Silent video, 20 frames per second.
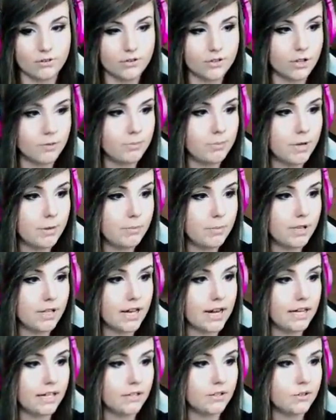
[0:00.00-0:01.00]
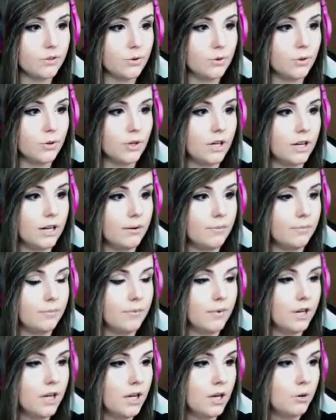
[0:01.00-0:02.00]
Some people like to
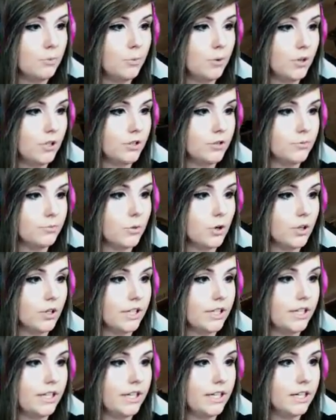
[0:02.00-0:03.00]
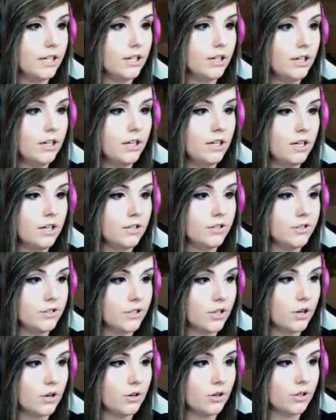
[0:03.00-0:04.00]
put a smoke here,
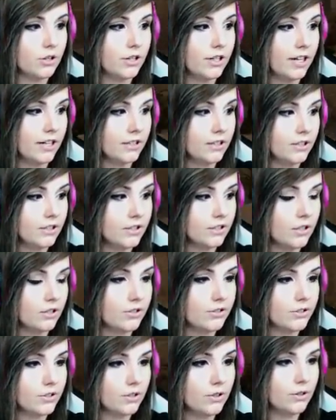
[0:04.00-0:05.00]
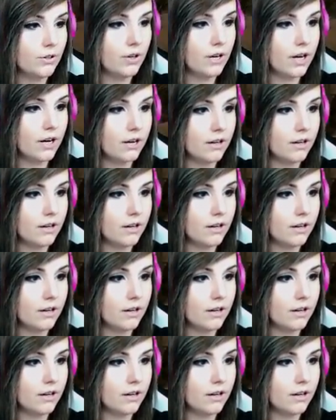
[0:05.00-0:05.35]
so connector is also